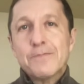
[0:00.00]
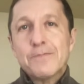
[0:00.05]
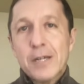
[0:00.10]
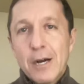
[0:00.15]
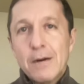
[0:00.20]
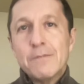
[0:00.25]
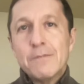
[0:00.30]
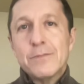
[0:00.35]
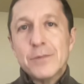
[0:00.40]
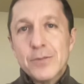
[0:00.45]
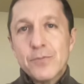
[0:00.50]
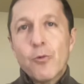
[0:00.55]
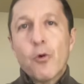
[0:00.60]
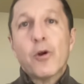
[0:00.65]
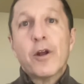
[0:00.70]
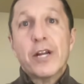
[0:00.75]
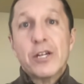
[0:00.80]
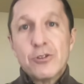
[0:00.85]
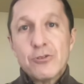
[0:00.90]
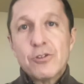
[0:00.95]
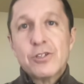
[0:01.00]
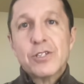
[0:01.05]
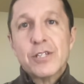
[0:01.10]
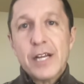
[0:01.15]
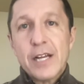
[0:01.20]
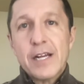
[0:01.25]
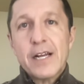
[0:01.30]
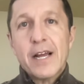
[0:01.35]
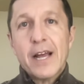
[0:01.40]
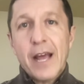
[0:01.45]
becomes more
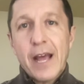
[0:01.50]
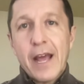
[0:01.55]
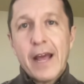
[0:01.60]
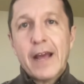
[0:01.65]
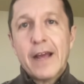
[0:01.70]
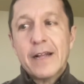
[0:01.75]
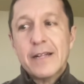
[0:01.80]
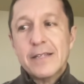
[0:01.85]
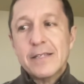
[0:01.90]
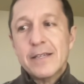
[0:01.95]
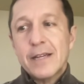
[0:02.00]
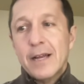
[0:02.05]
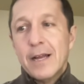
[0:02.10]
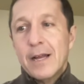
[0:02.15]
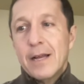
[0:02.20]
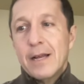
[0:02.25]
interesting. And